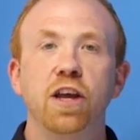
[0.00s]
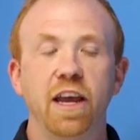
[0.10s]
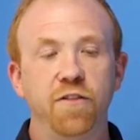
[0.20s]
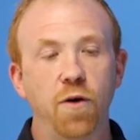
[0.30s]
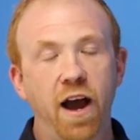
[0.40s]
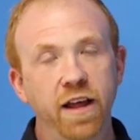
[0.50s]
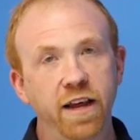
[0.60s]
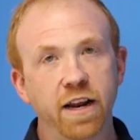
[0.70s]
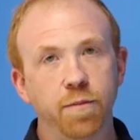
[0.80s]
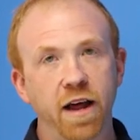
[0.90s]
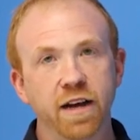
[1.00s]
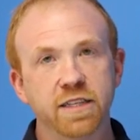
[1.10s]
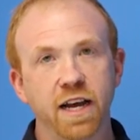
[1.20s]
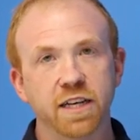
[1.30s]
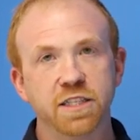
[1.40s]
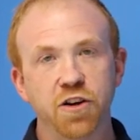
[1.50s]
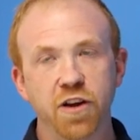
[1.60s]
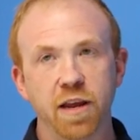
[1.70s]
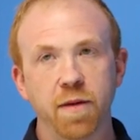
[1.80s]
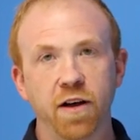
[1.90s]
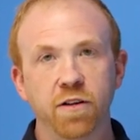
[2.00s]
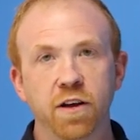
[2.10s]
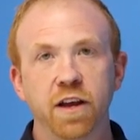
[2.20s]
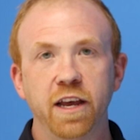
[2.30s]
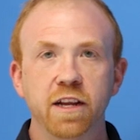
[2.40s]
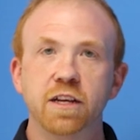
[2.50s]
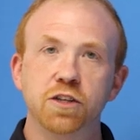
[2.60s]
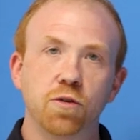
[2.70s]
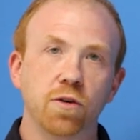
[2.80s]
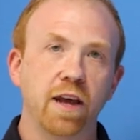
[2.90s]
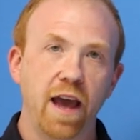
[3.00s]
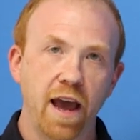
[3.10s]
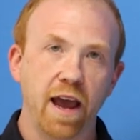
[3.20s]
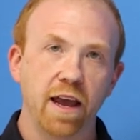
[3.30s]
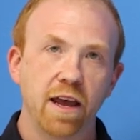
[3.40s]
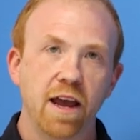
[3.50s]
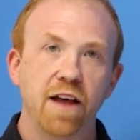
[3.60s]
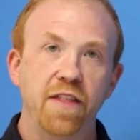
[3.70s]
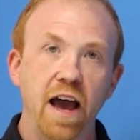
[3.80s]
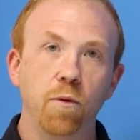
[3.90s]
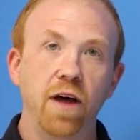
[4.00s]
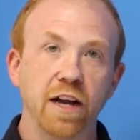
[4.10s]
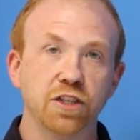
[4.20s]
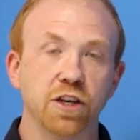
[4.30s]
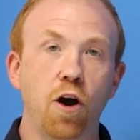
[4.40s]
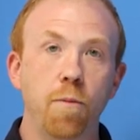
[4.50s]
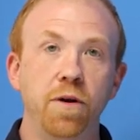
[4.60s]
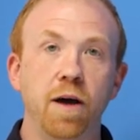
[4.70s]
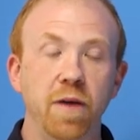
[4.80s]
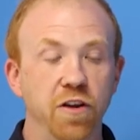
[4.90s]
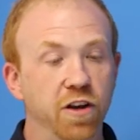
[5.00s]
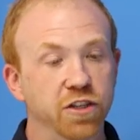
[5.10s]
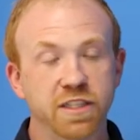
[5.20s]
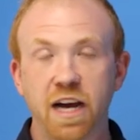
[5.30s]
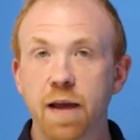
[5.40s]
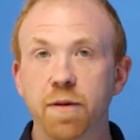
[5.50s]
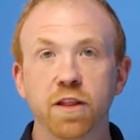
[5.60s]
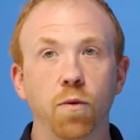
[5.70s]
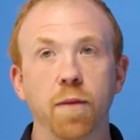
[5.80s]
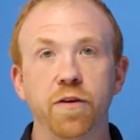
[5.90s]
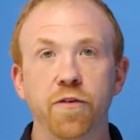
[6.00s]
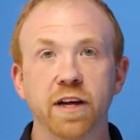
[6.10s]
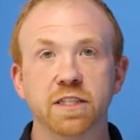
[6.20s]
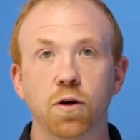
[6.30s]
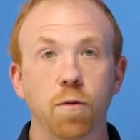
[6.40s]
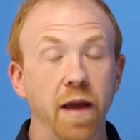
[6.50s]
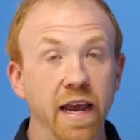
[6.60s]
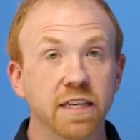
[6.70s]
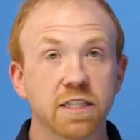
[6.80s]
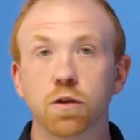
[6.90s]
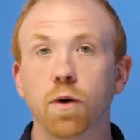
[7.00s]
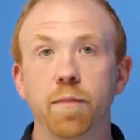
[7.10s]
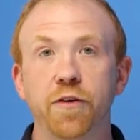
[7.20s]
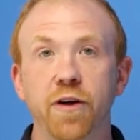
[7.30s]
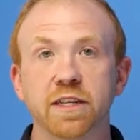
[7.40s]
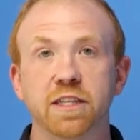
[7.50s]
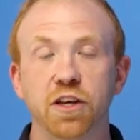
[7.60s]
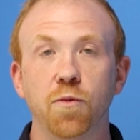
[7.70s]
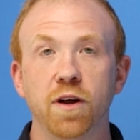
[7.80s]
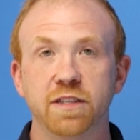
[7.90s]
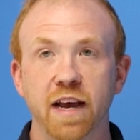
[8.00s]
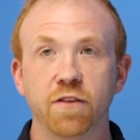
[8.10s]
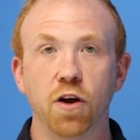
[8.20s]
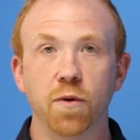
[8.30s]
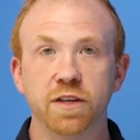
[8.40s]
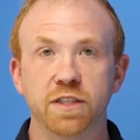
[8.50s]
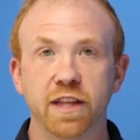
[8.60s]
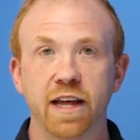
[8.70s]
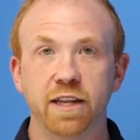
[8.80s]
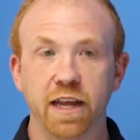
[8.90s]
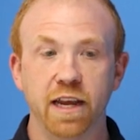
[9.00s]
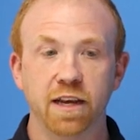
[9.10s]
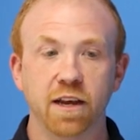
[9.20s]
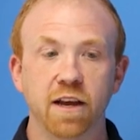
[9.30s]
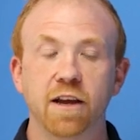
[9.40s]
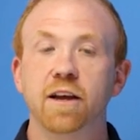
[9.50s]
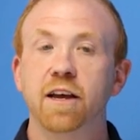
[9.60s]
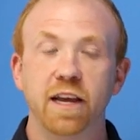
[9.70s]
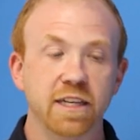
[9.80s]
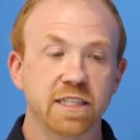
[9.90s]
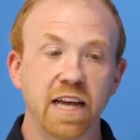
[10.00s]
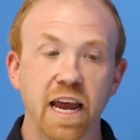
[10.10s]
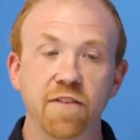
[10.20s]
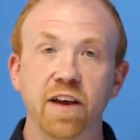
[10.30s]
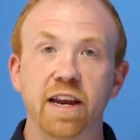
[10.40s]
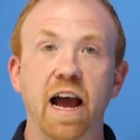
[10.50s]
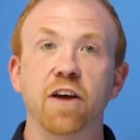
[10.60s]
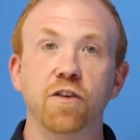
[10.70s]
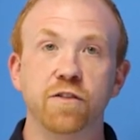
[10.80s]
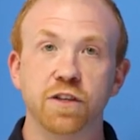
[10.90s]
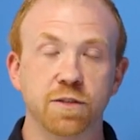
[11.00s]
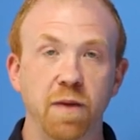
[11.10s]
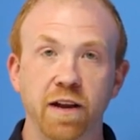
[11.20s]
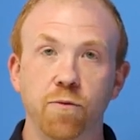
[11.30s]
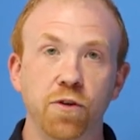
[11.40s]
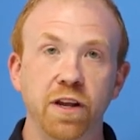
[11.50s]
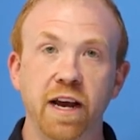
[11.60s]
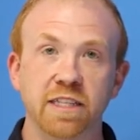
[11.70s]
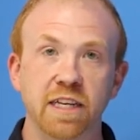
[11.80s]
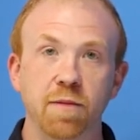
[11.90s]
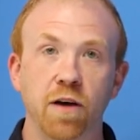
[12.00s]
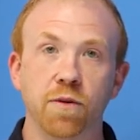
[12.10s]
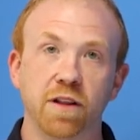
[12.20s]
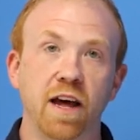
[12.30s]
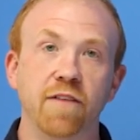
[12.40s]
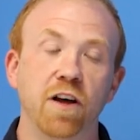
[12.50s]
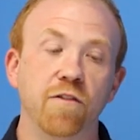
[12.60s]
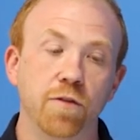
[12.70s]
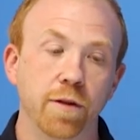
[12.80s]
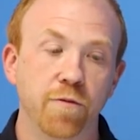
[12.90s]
If you highlight a block of text in your email, hit Control K, that will actually open up and you can just type in the web address or paste the web address that you want to have go into that link. Hit save, and now you've just made a really nice email with a lot of helpful